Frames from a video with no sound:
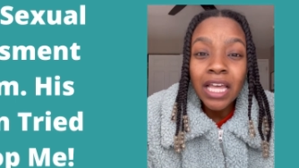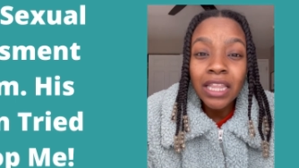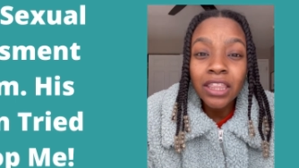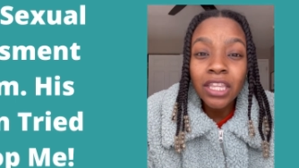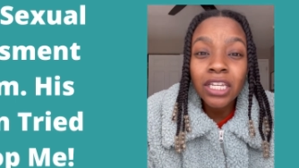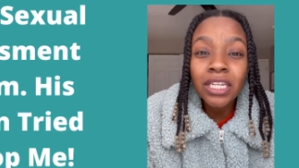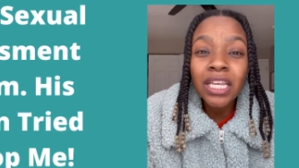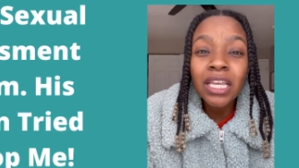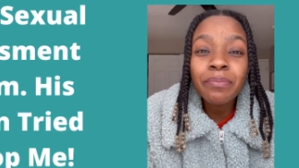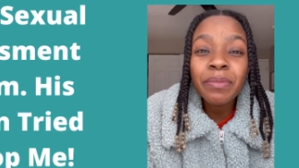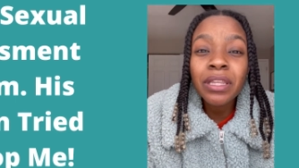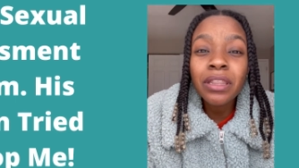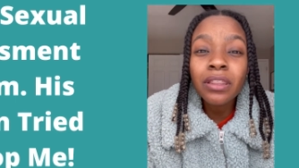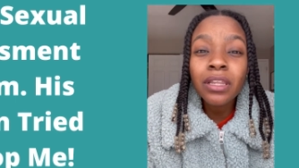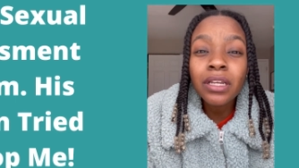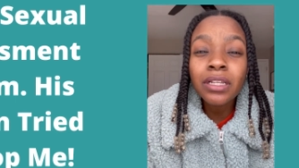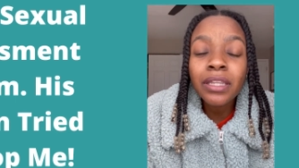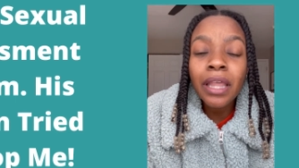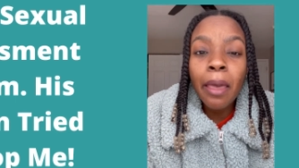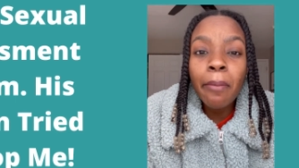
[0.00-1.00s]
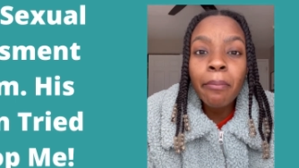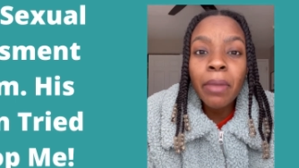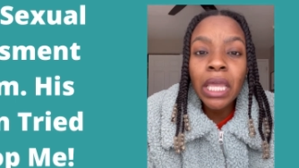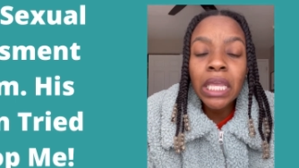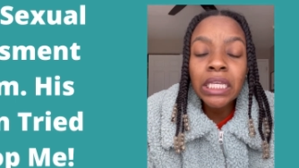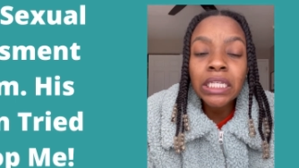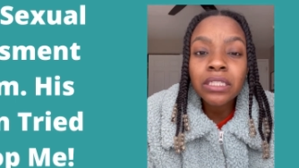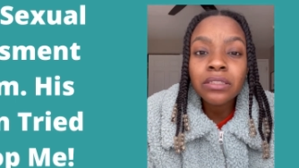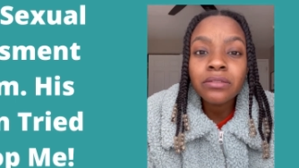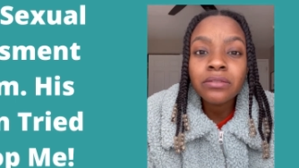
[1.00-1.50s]
The demon looked at
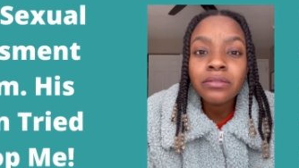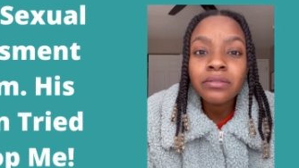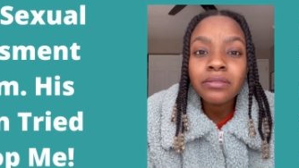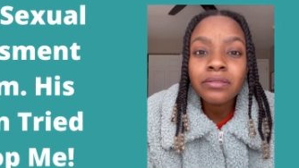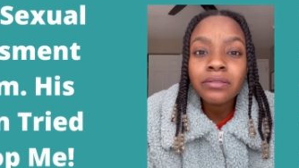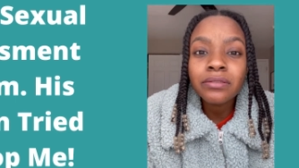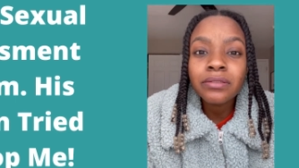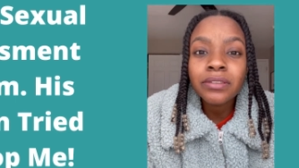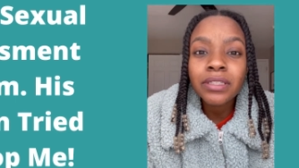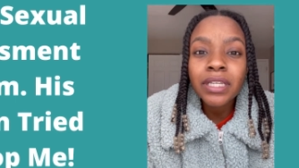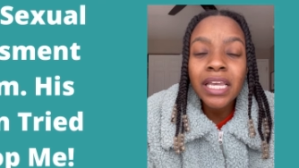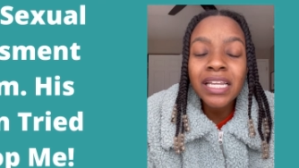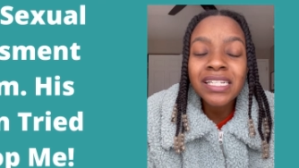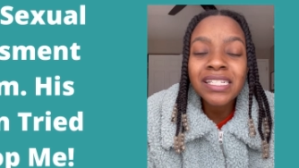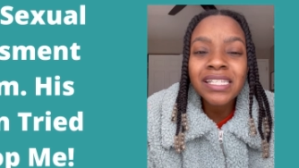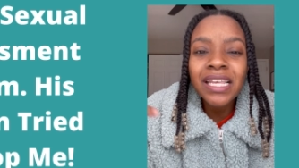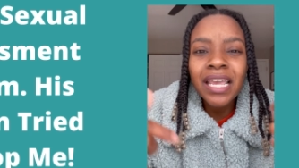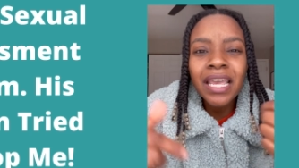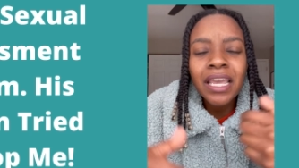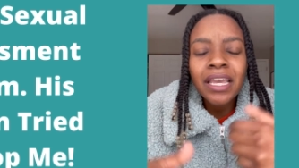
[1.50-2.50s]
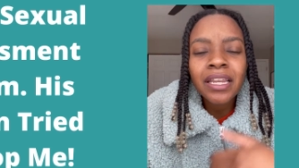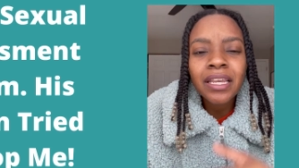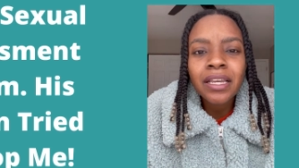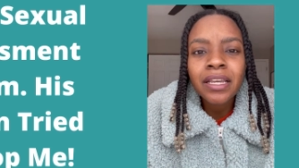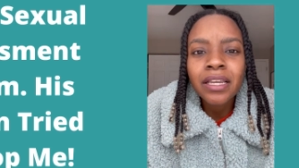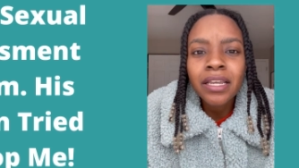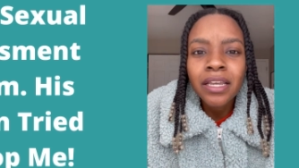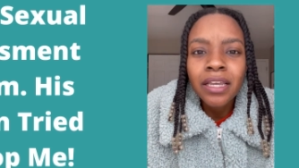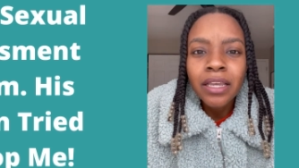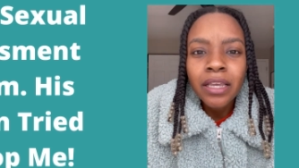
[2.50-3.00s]
me and said,
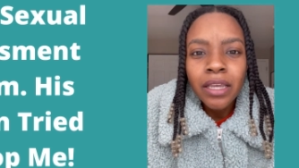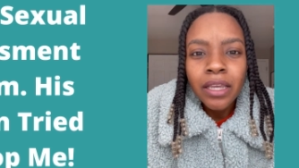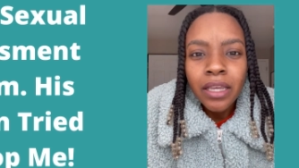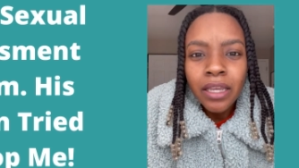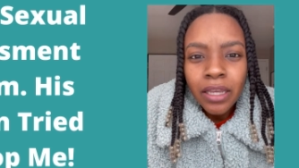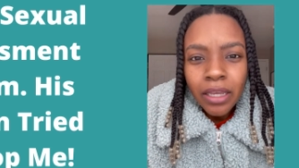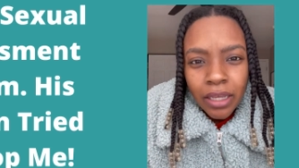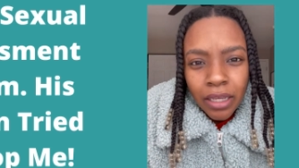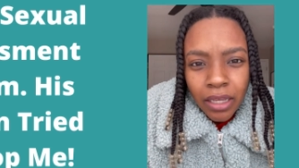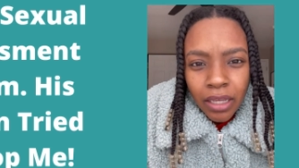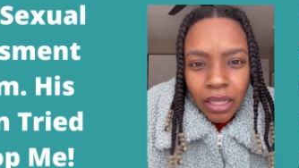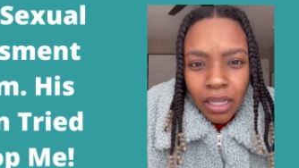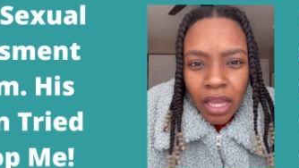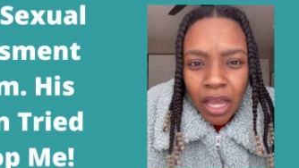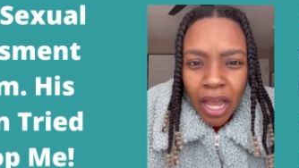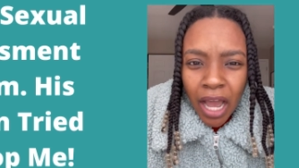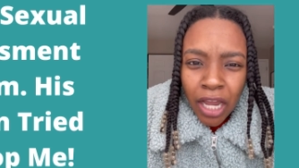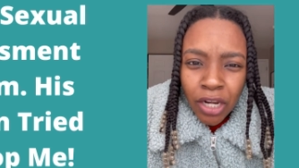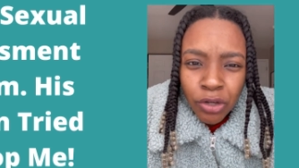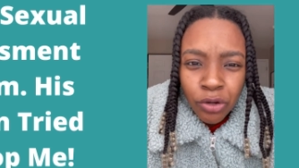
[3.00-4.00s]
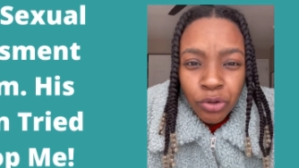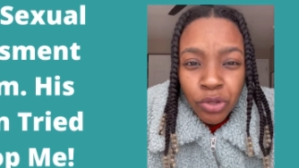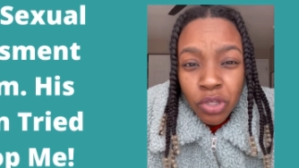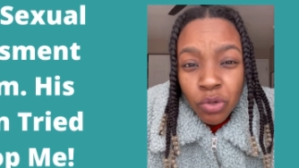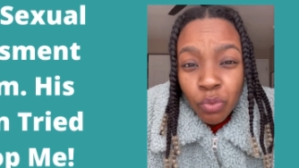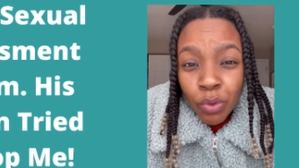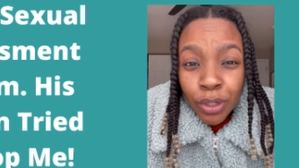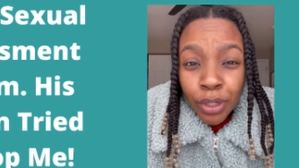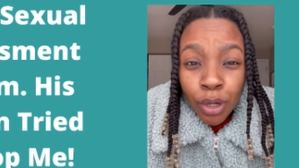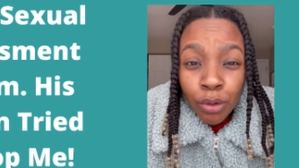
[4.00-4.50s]
I knew
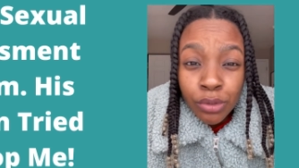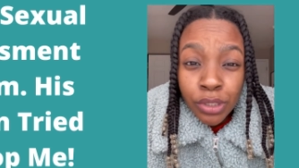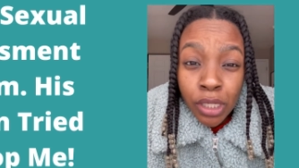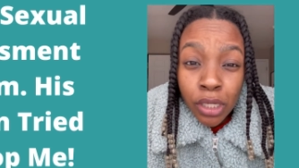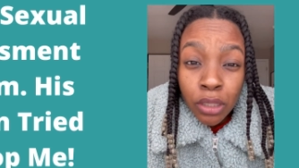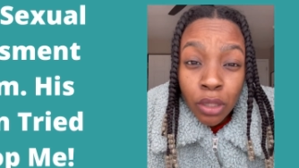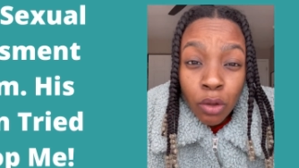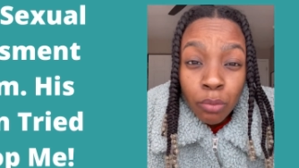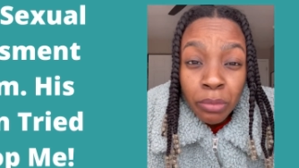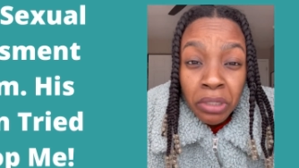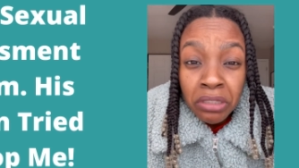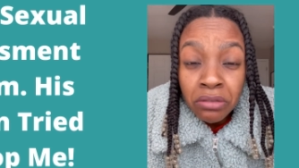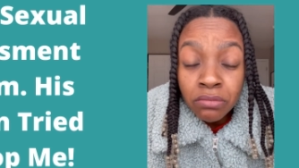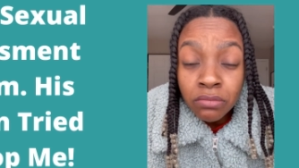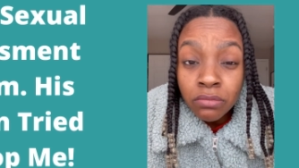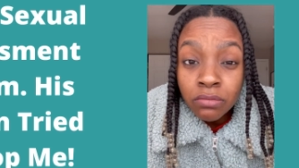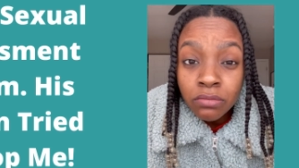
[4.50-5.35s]
you wouldn't go tell on me.